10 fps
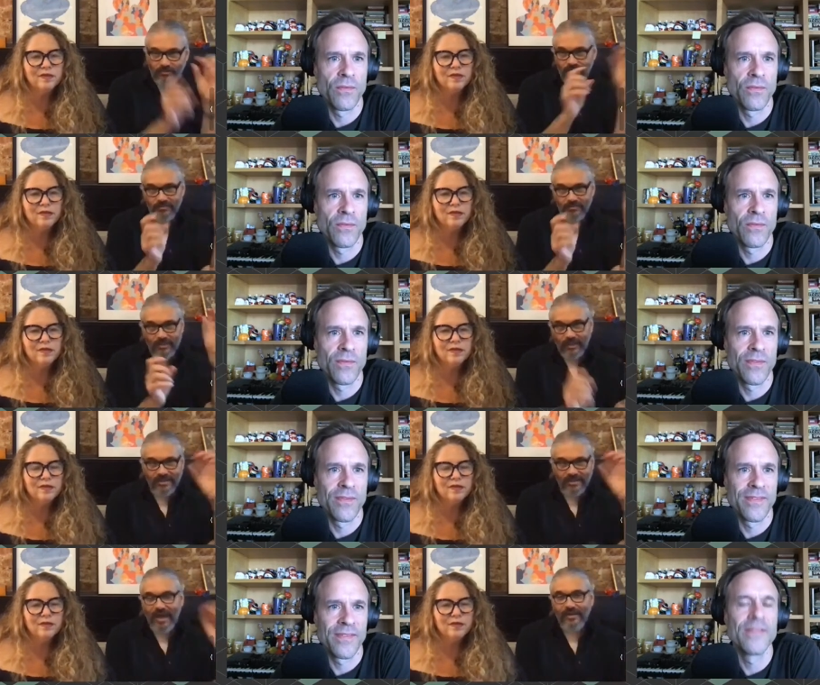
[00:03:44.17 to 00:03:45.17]
Speaker 1: kind of titles
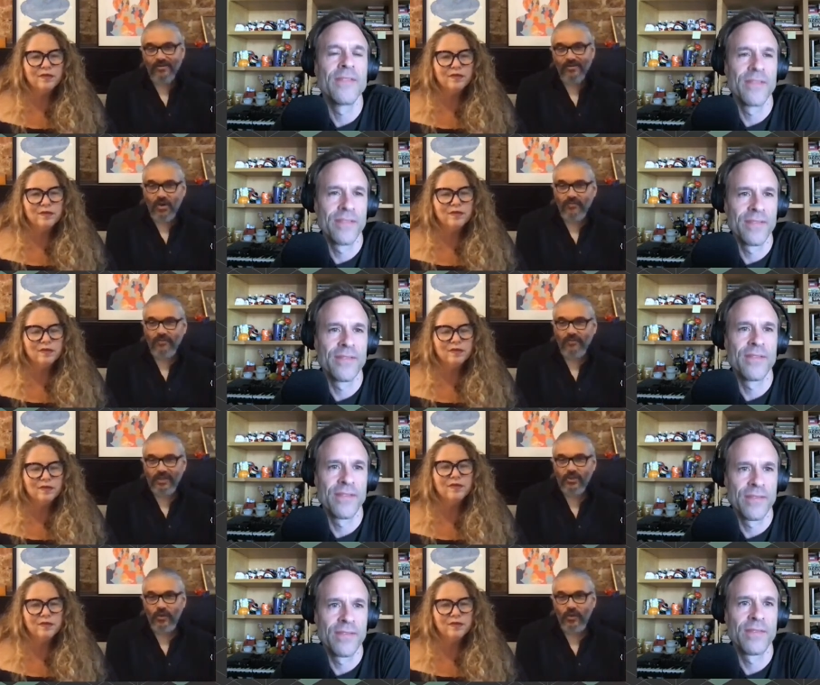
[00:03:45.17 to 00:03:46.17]
off of each
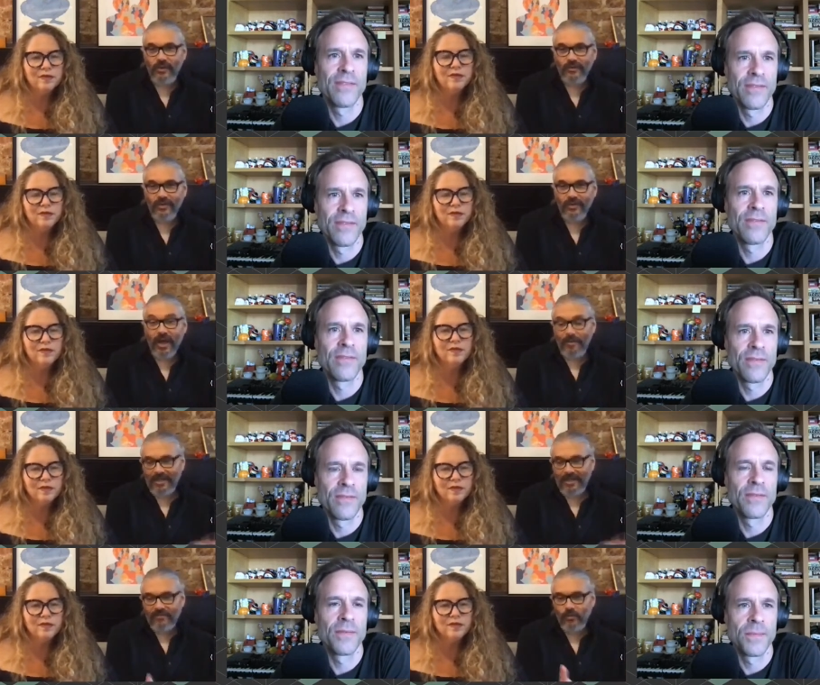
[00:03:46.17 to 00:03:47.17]
one. I mean, everyone
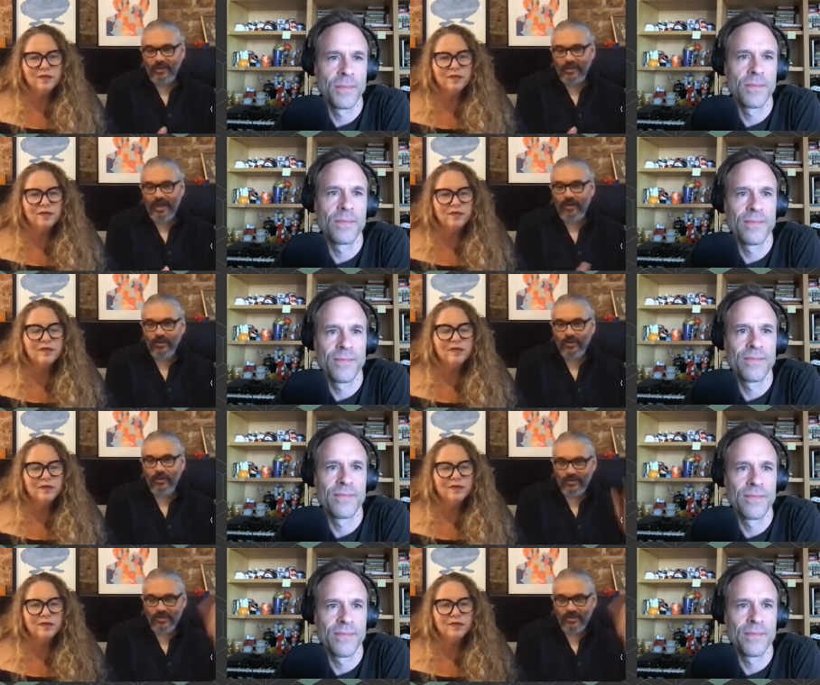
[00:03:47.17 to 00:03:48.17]
now, you know, it still
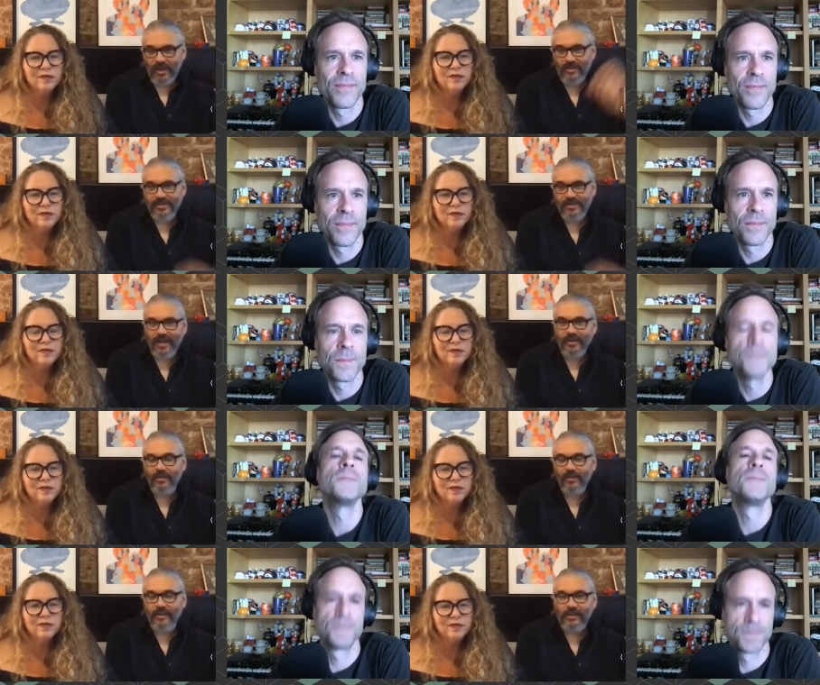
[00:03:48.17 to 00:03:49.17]
has a title on it and
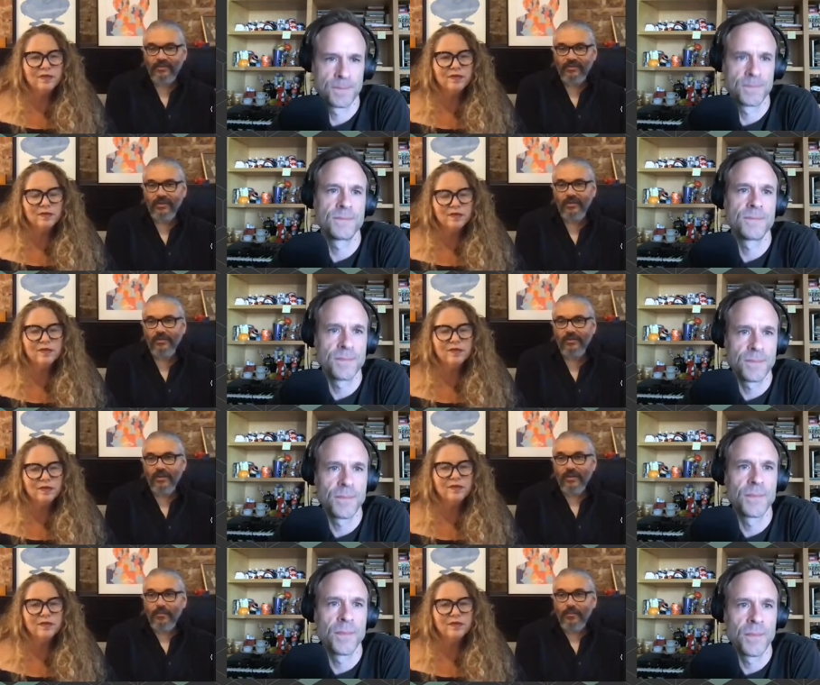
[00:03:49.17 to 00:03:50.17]
everything,
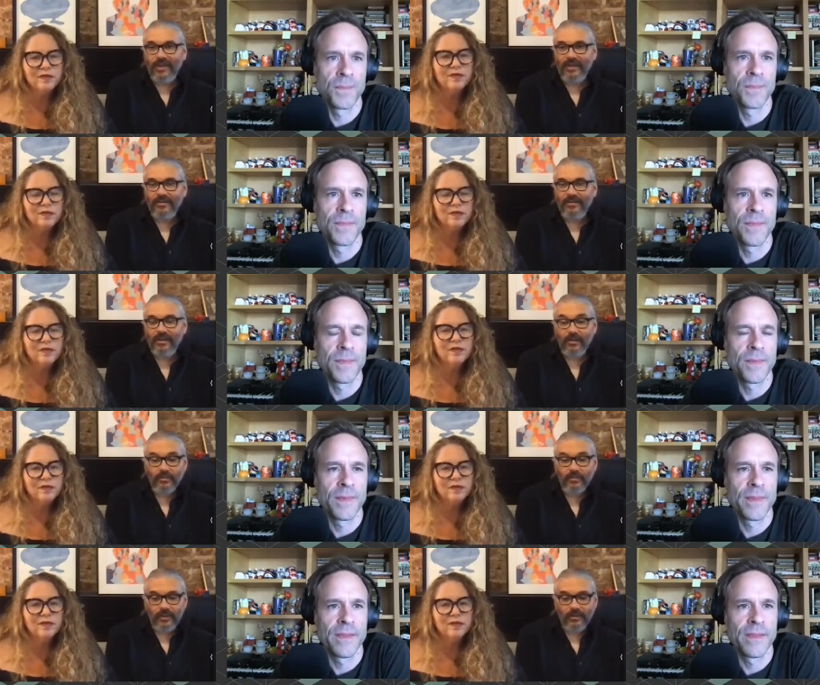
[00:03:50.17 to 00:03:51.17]
but you know,
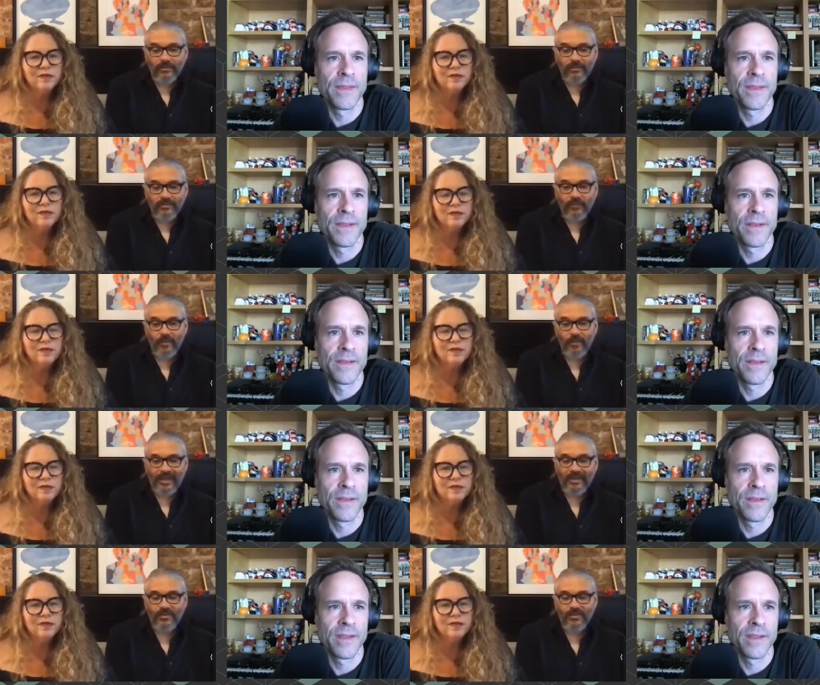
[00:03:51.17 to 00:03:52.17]
it, formatted into a
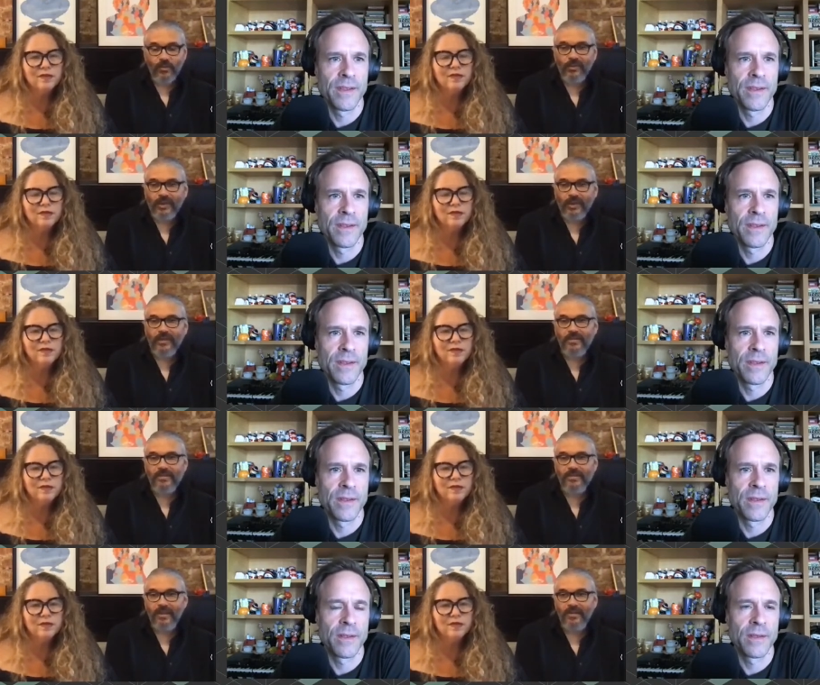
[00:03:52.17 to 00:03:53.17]
book, it's it's
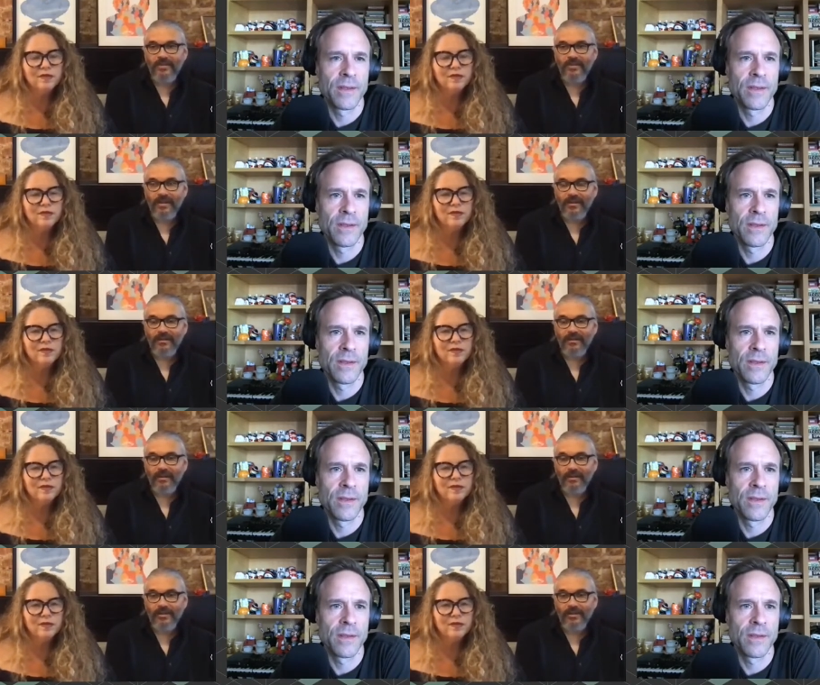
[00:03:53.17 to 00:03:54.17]
uh, a little
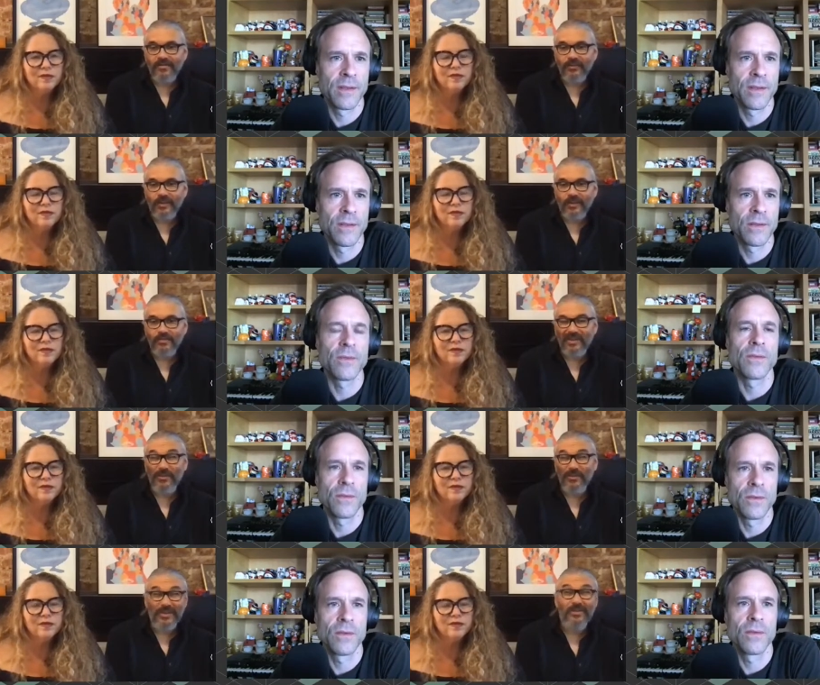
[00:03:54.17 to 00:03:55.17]
different, but it would still
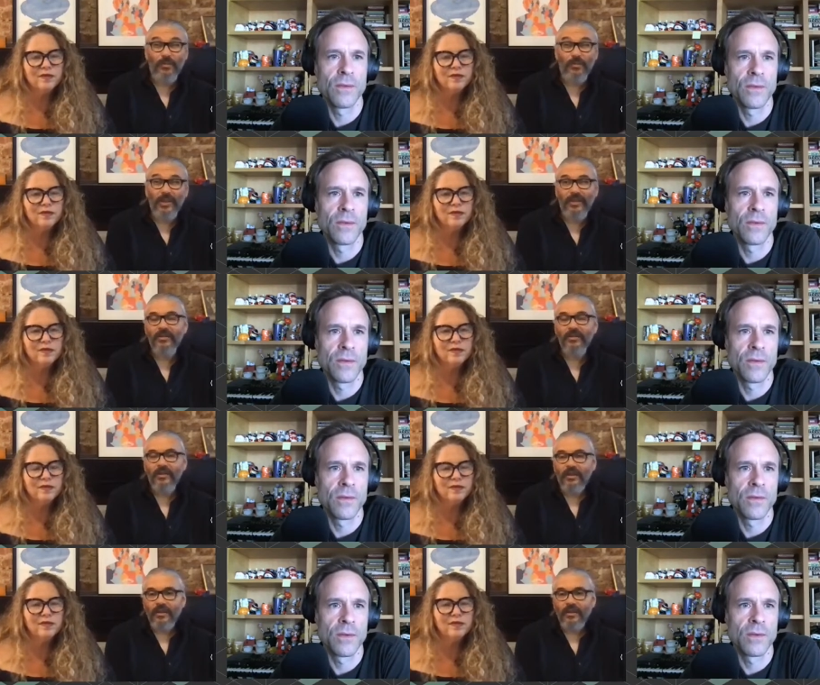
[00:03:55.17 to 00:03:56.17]
be kind
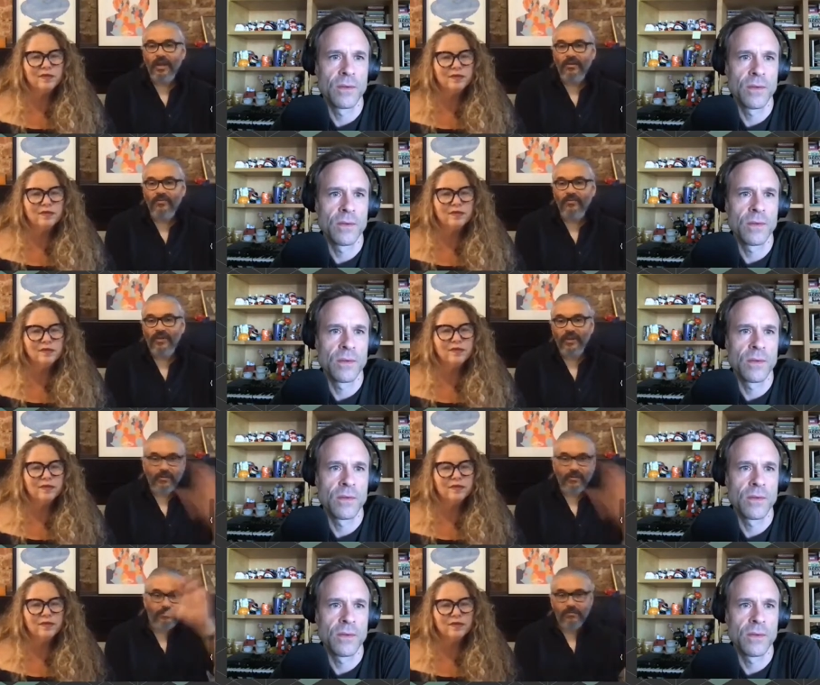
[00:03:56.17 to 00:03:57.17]
of uh,
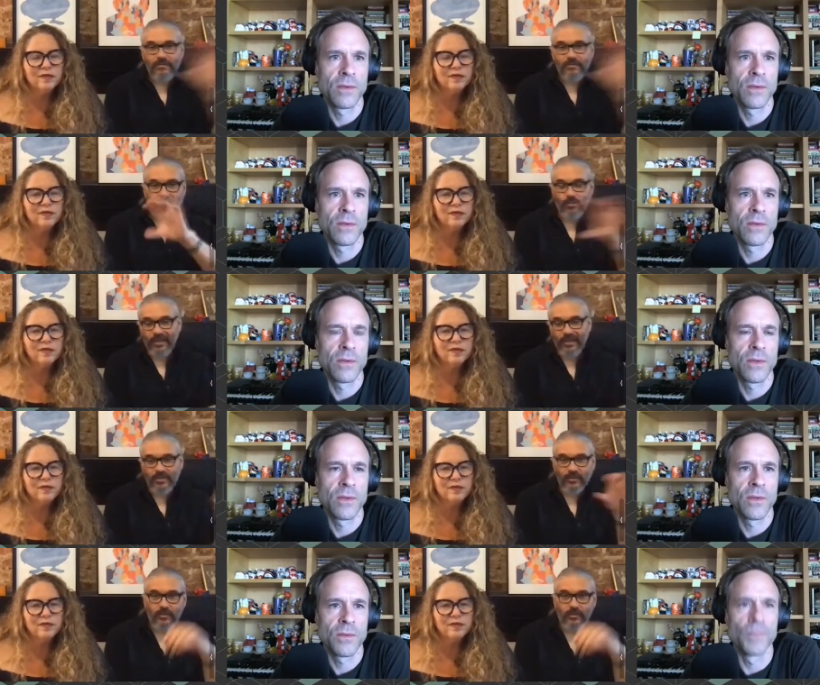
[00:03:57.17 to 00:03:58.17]
two by 2
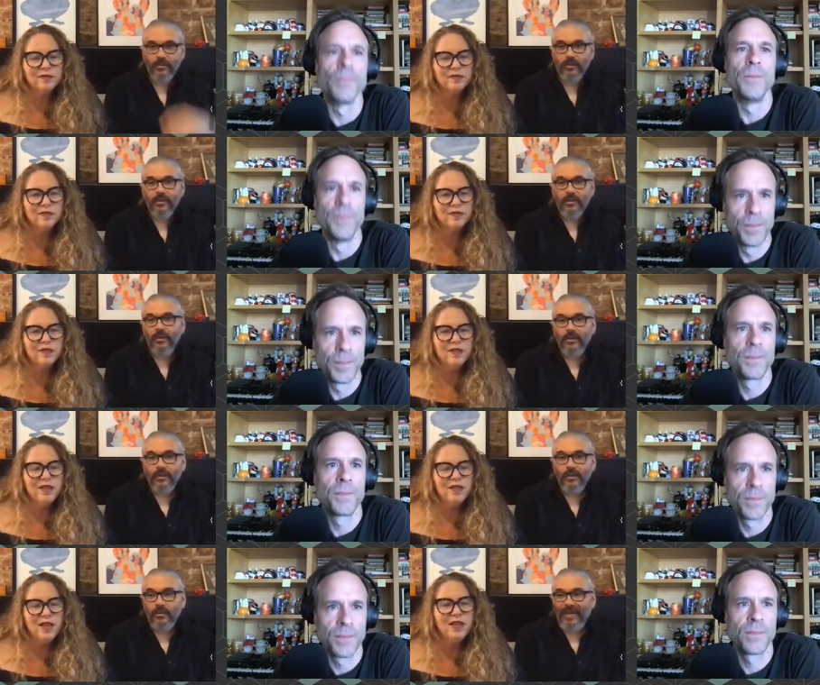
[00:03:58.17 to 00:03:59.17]
mm-hmm.
Speaker 2: I
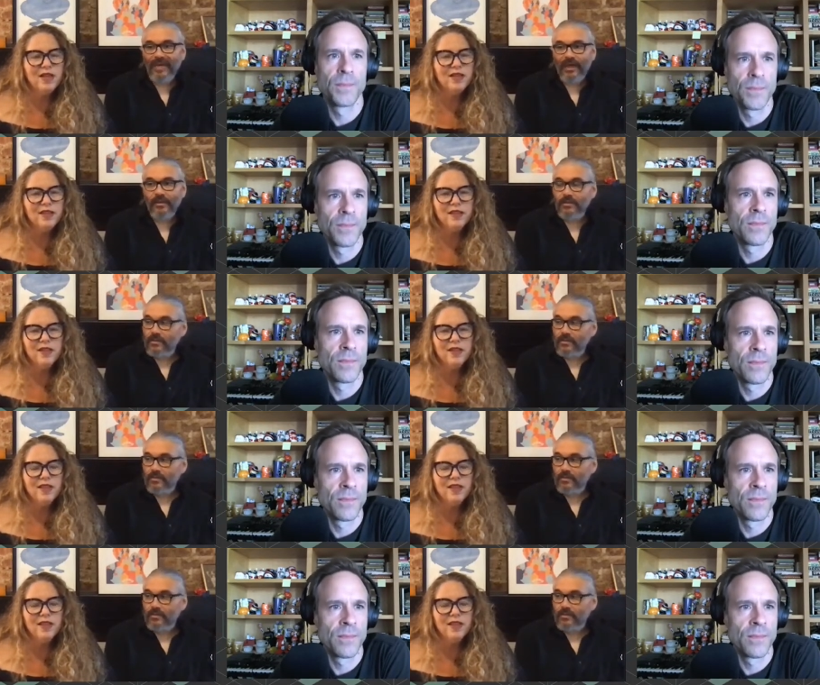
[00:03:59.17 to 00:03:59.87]
think I think